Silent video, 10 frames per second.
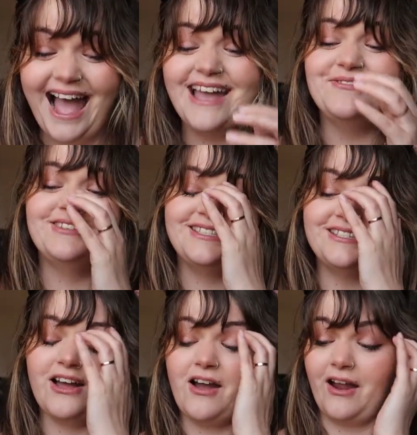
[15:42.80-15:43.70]
Five
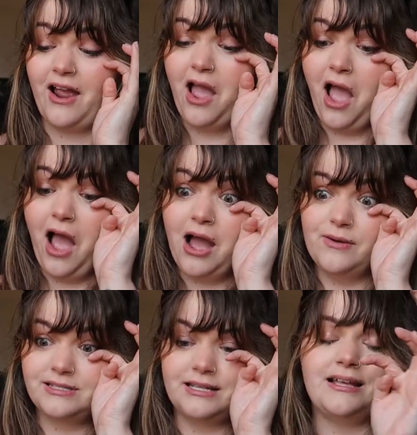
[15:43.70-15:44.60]
star. Hmm. I
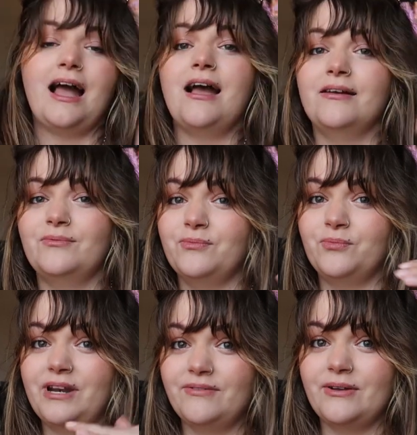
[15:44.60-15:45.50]
was gonna,
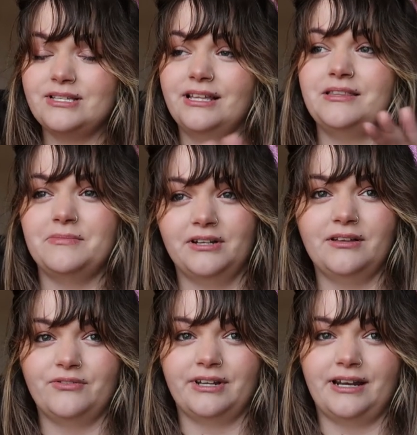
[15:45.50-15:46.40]
whenever I was in like the middle
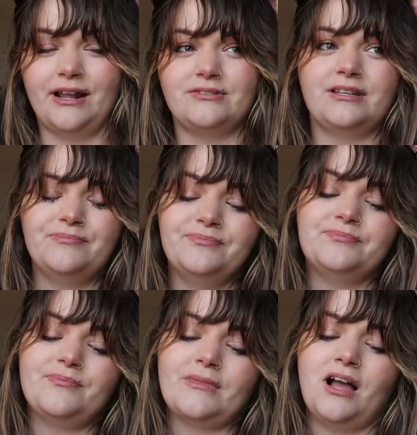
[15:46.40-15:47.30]
of reading, I was like,
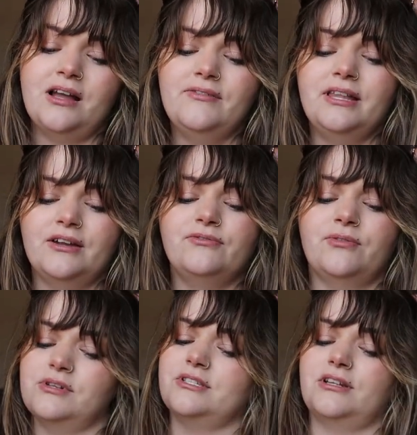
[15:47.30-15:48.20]
mm, I'll give it like a
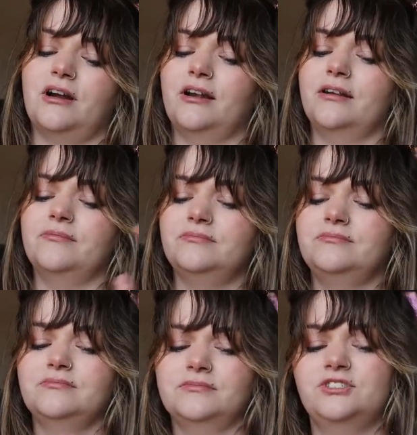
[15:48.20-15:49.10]
four star
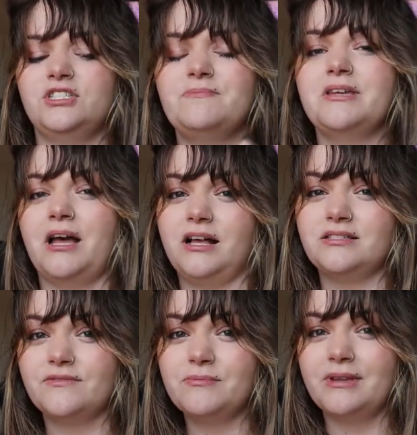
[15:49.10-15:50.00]
just
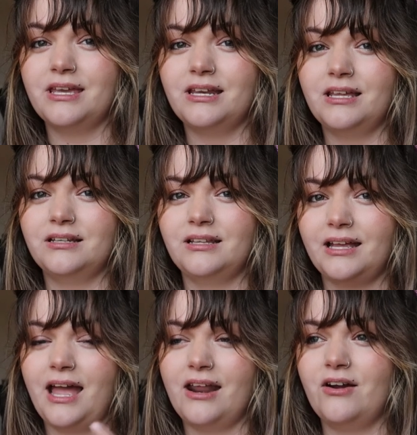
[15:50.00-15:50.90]
because of the beginning
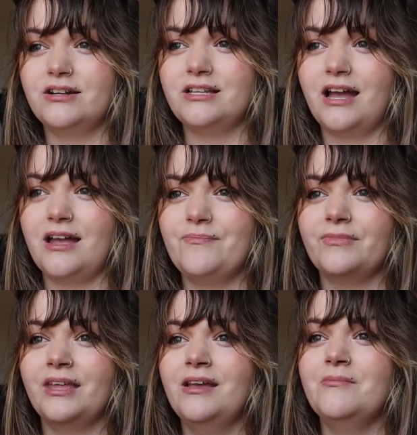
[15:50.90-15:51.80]
like I had a hard time
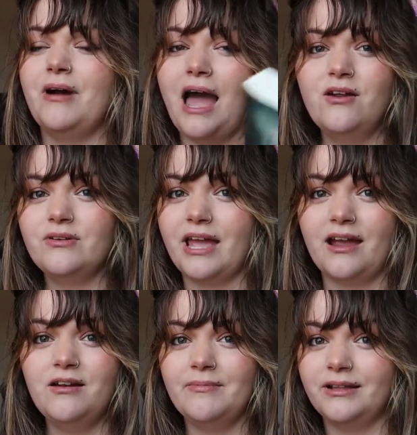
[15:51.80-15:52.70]
but I don't
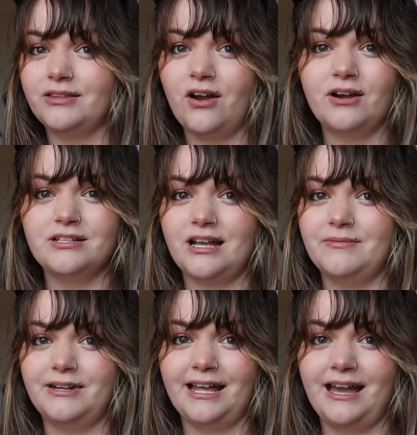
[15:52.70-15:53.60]
care about the hard
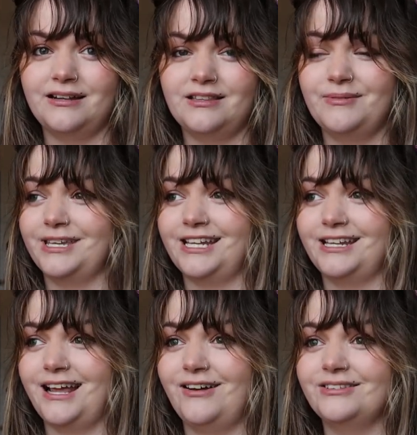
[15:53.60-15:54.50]
time that I had in the
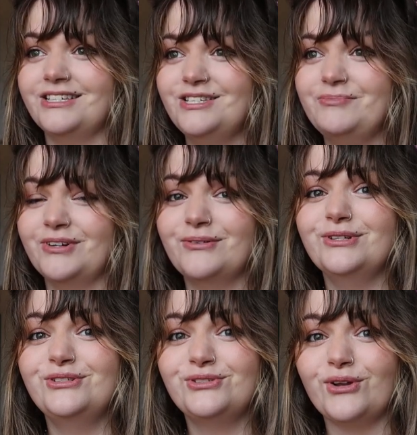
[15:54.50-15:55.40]
beginning now this book
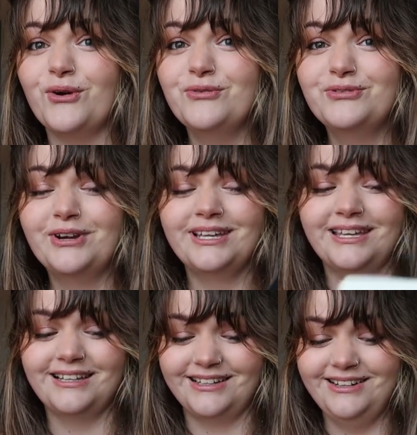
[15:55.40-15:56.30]
was so
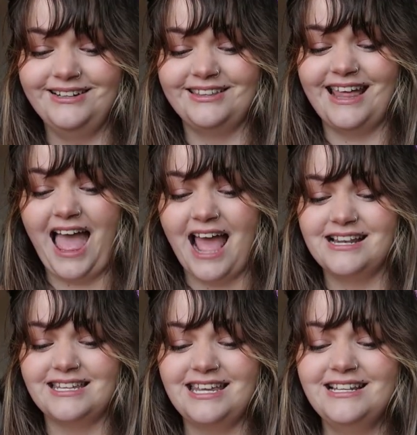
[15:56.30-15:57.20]
freaking good the
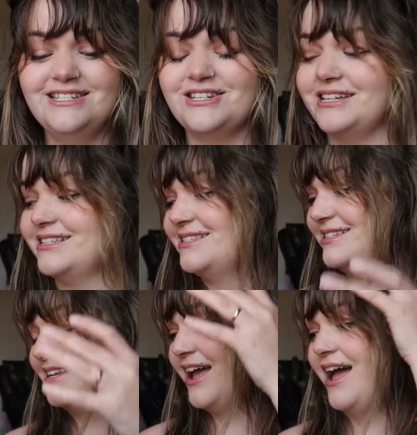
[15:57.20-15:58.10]
ending
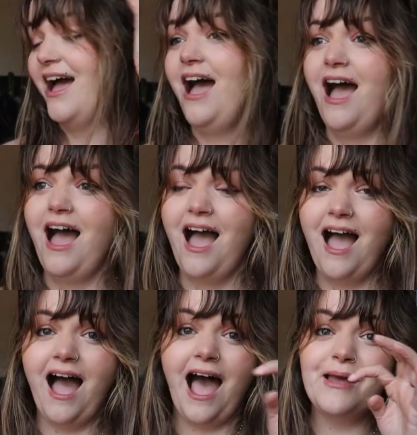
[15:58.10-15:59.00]
just
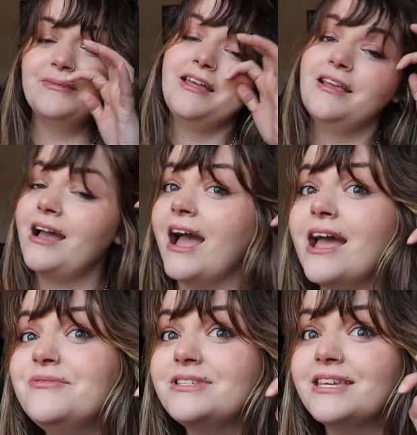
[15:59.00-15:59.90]
I'm like I have